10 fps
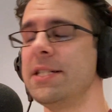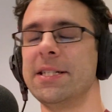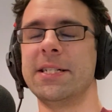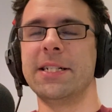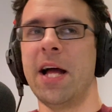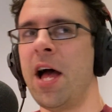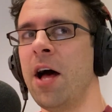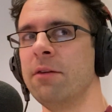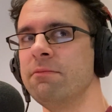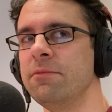
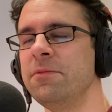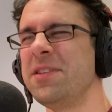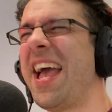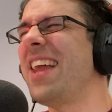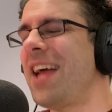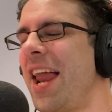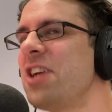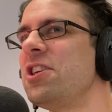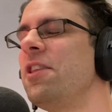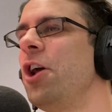and
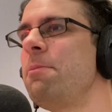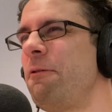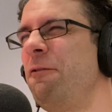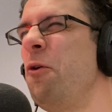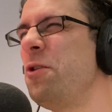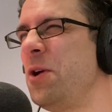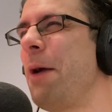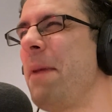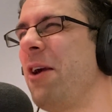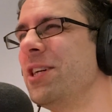actually the night before you
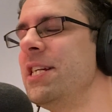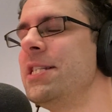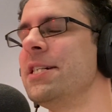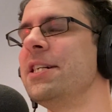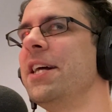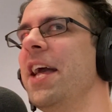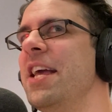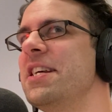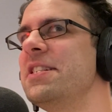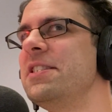get married
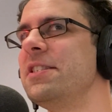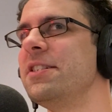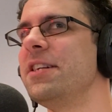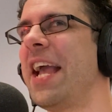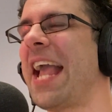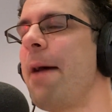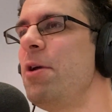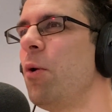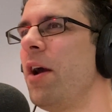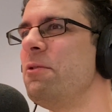it can
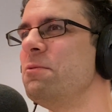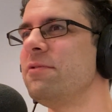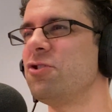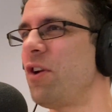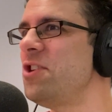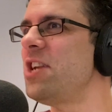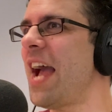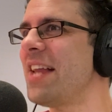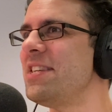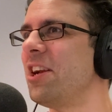be quite strangely
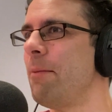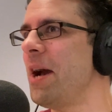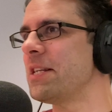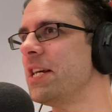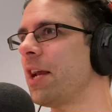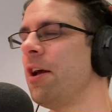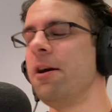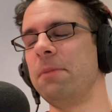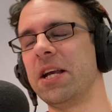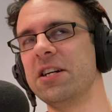anticlimactic
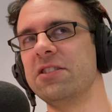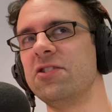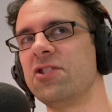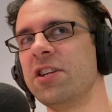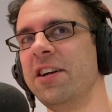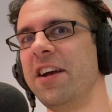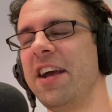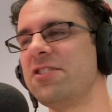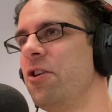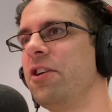because
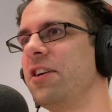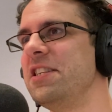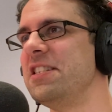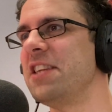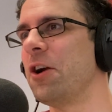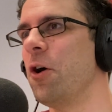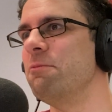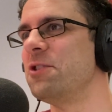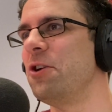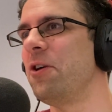it's not a 90s
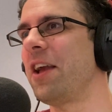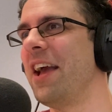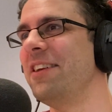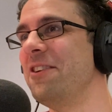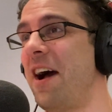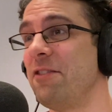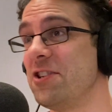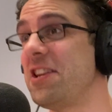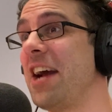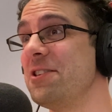sitcom, so you're not having a
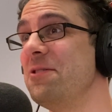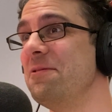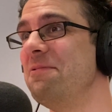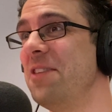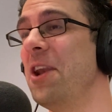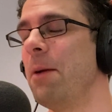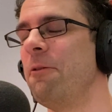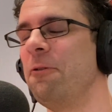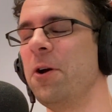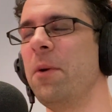stag do the night
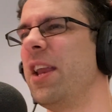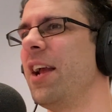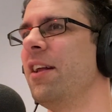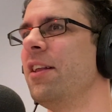before your wedding. Whoever does